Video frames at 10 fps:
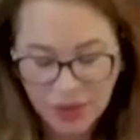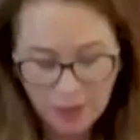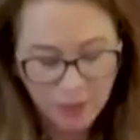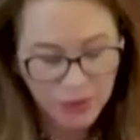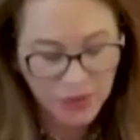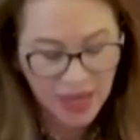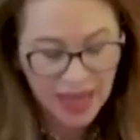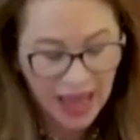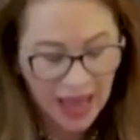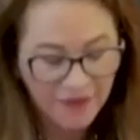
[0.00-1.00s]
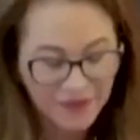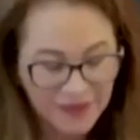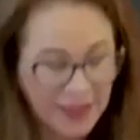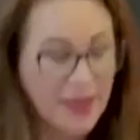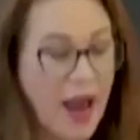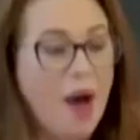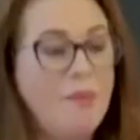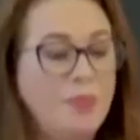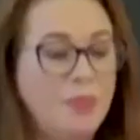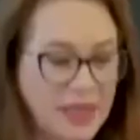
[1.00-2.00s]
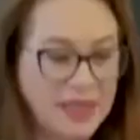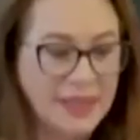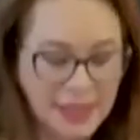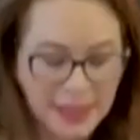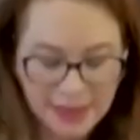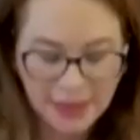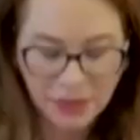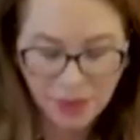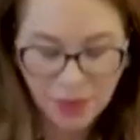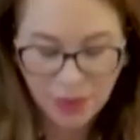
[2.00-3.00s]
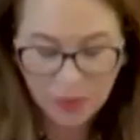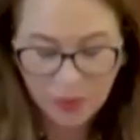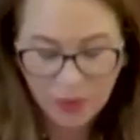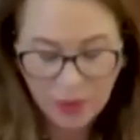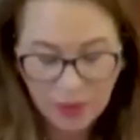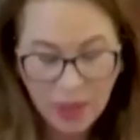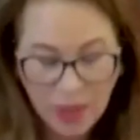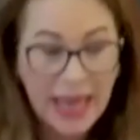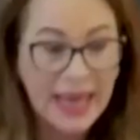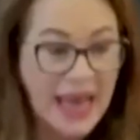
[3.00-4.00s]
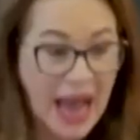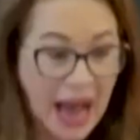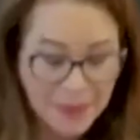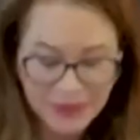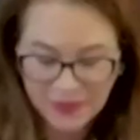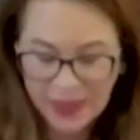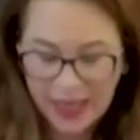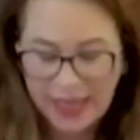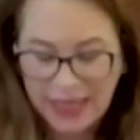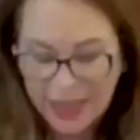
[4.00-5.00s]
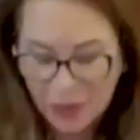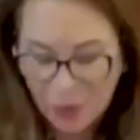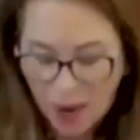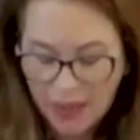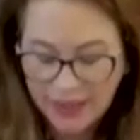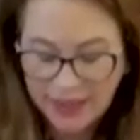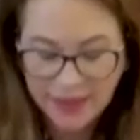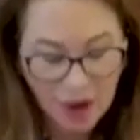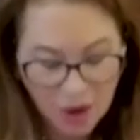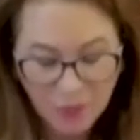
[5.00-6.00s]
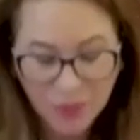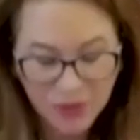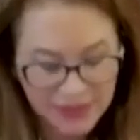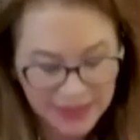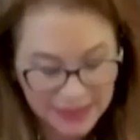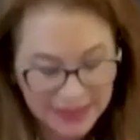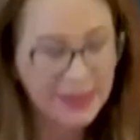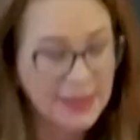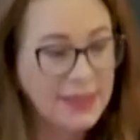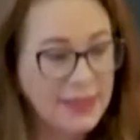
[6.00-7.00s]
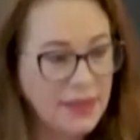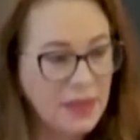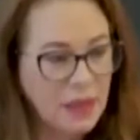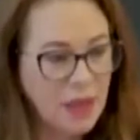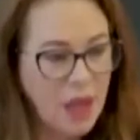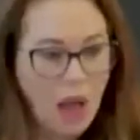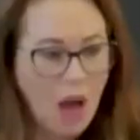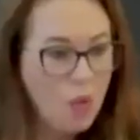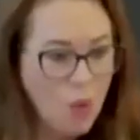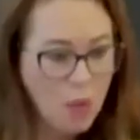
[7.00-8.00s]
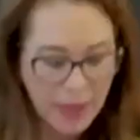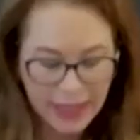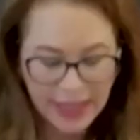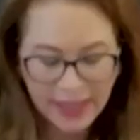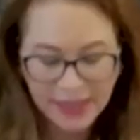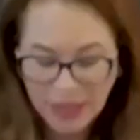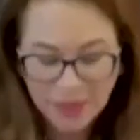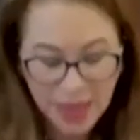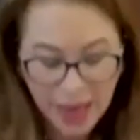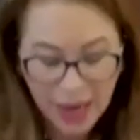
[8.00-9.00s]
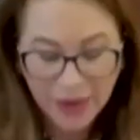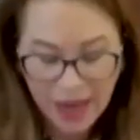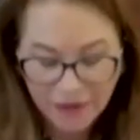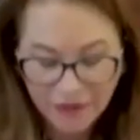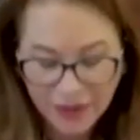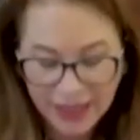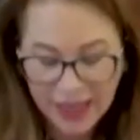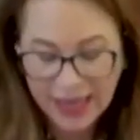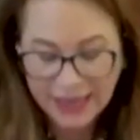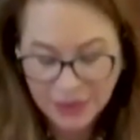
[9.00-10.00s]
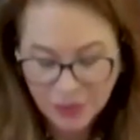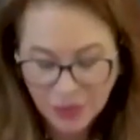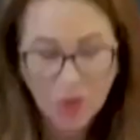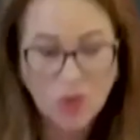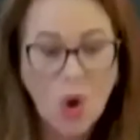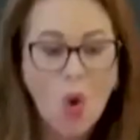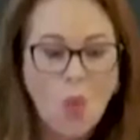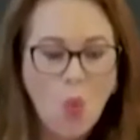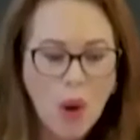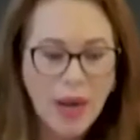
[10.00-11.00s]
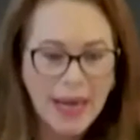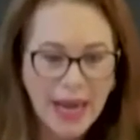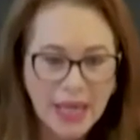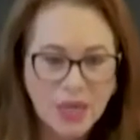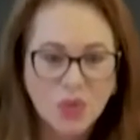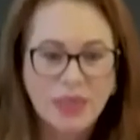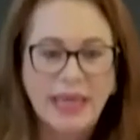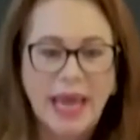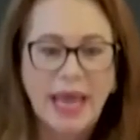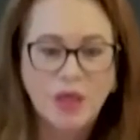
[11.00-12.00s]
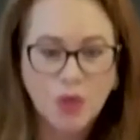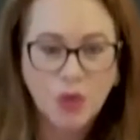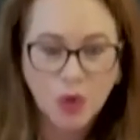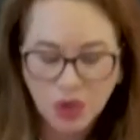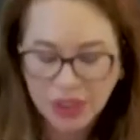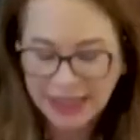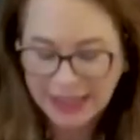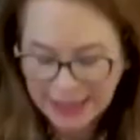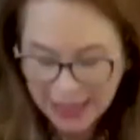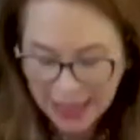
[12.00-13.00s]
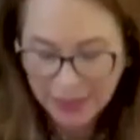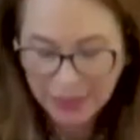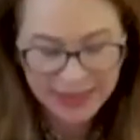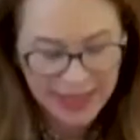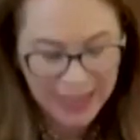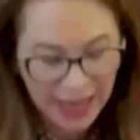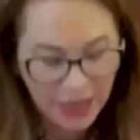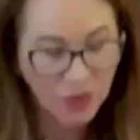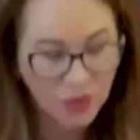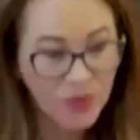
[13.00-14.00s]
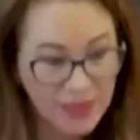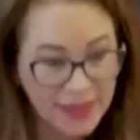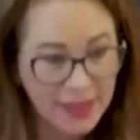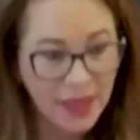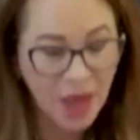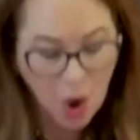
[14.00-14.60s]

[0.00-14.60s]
numbers have seen unprecedented growth. Gaps and inequalities are persistent. A woman in sub-Saharan Africa has around 130 times higher risk